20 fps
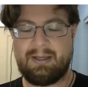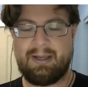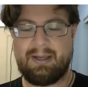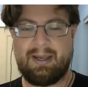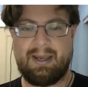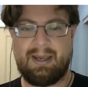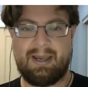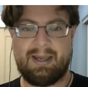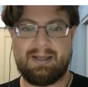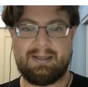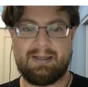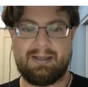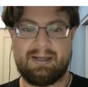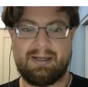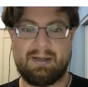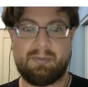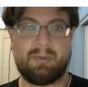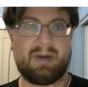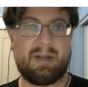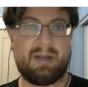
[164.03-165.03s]
And
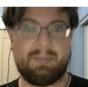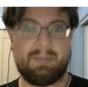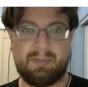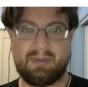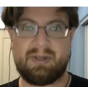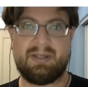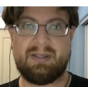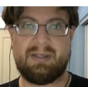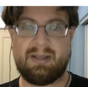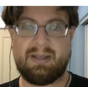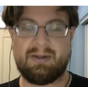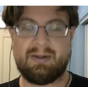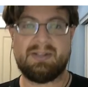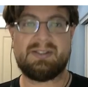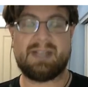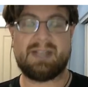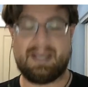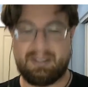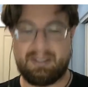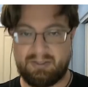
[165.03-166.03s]
what I put in there
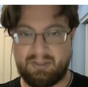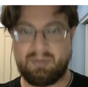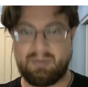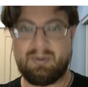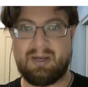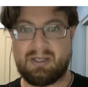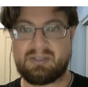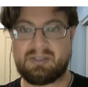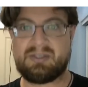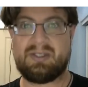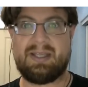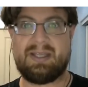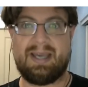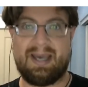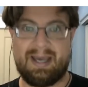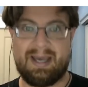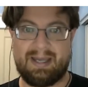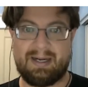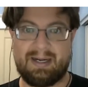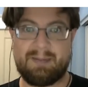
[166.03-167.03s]
is I do actually
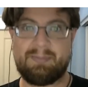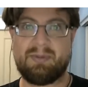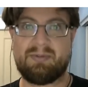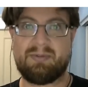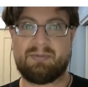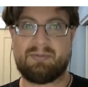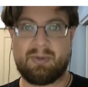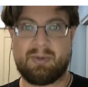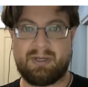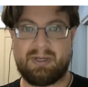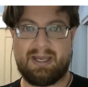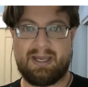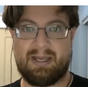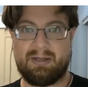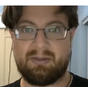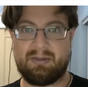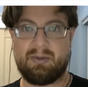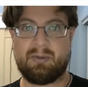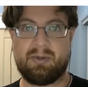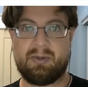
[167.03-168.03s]
add up the four
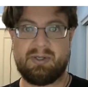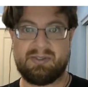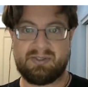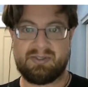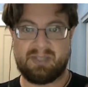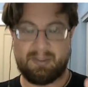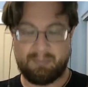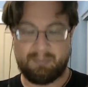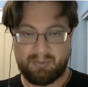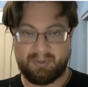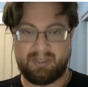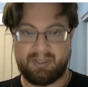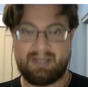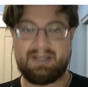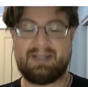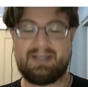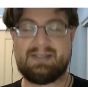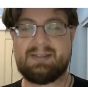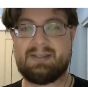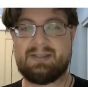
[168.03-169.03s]
categories and I put in
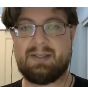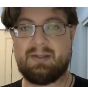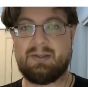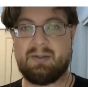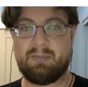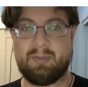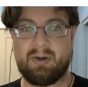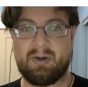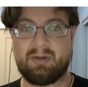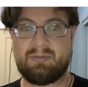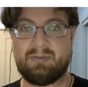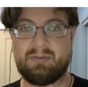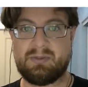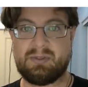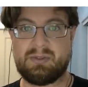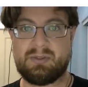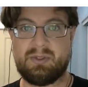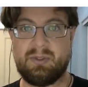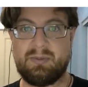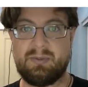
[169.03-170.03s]
a single mark for
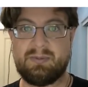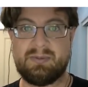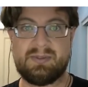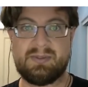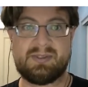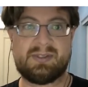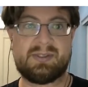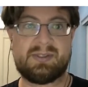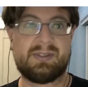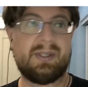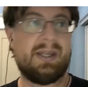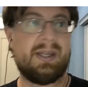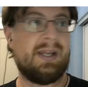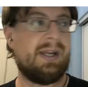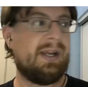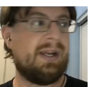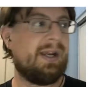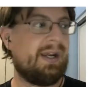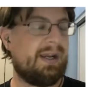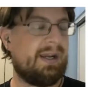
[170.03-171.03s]
students.
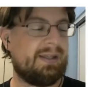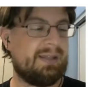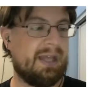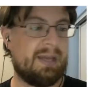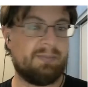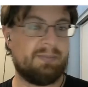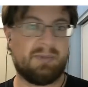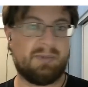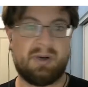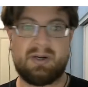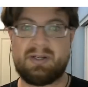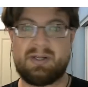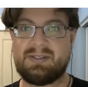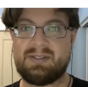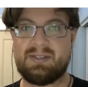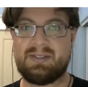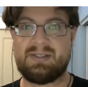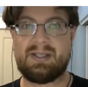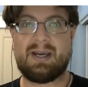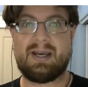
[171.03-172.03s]
And that mark is
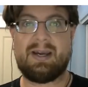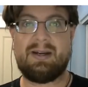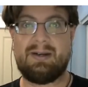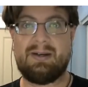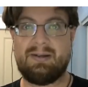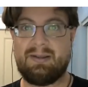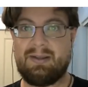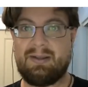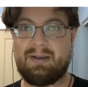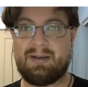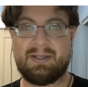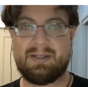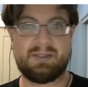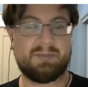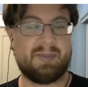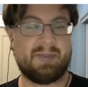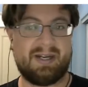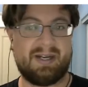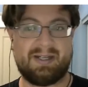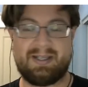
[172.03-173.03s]
entirely
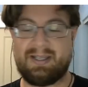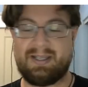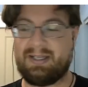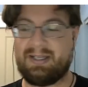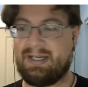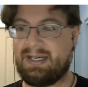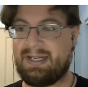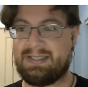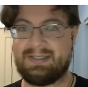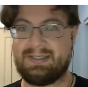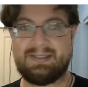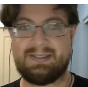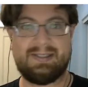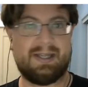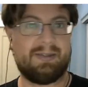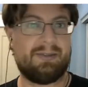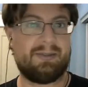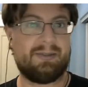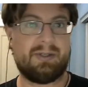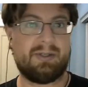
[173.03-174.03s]
cosmetic and it has
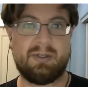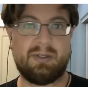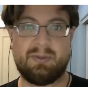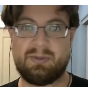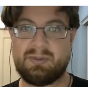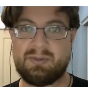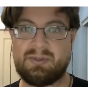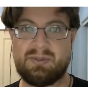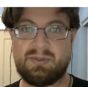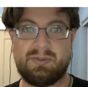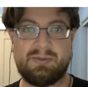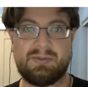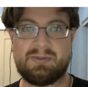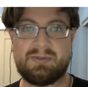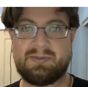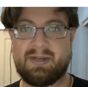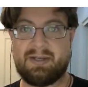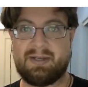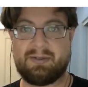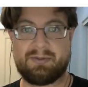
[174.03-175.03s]
nothing to do with the student's
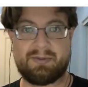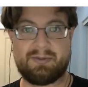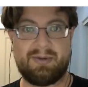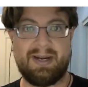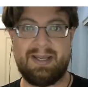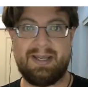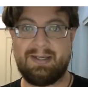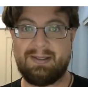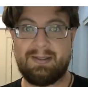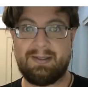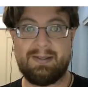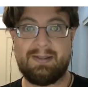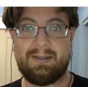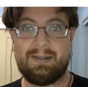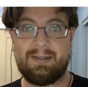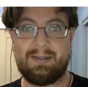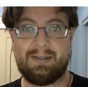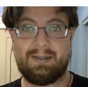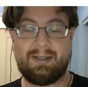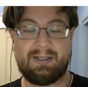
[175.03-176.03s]
final grade.
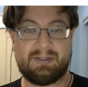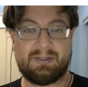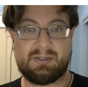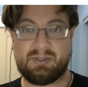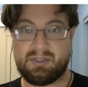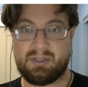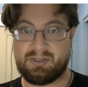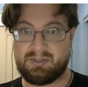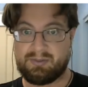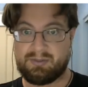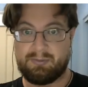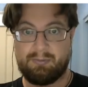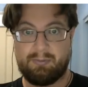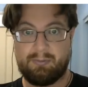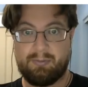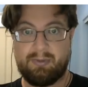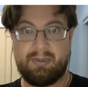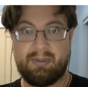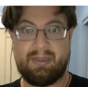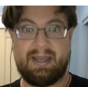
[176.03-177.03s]
It's just
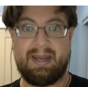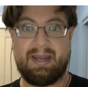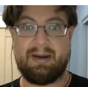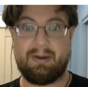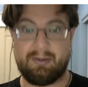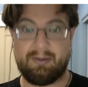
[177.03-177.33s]
there.